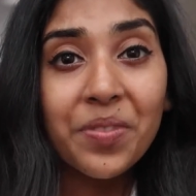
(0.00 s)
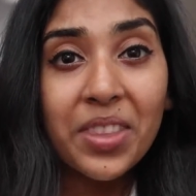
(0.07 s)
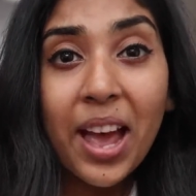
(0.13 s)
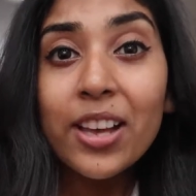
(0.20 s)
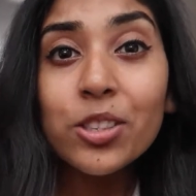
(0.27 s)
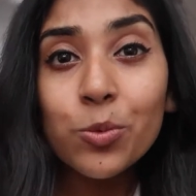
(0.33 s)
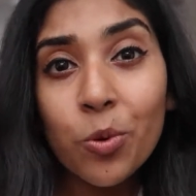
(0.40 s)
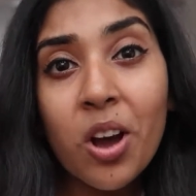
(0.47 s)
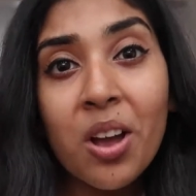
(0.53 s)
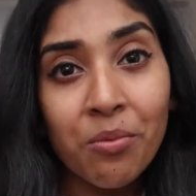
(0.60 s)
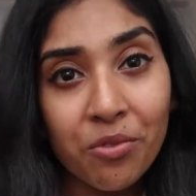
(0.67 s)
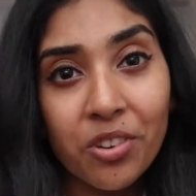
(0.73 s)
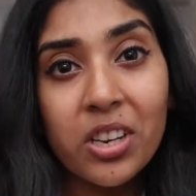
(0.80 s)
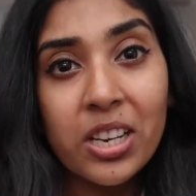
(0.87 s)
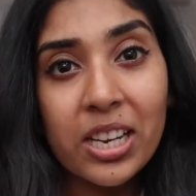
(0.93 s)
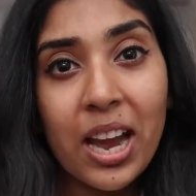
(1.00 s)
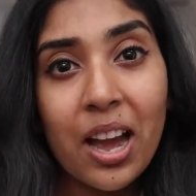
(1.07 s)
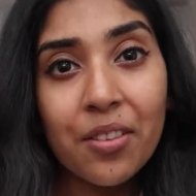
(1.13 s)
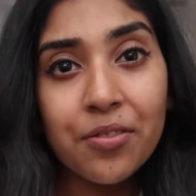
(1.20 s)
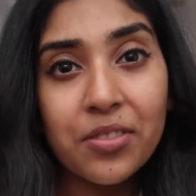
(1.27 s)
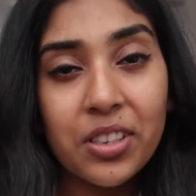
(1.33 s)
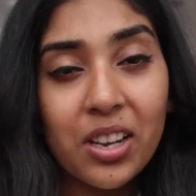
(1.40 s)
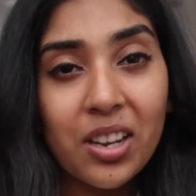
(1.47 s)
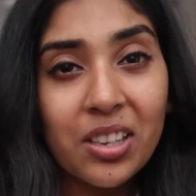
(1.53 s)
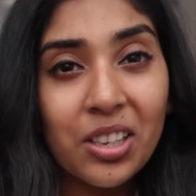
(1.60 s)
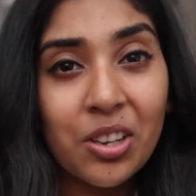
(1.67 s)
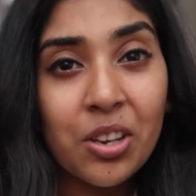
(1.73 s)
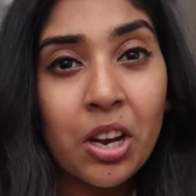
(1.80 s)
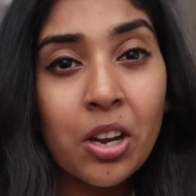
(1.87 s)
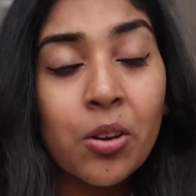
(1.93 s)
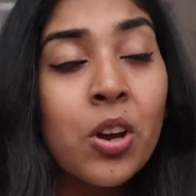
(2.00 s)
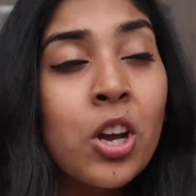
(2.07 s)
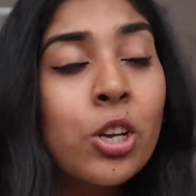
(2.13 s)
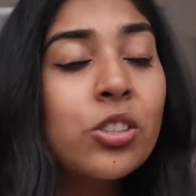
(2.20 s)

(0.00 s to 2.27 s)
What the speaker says: That's what I'm really after, you know?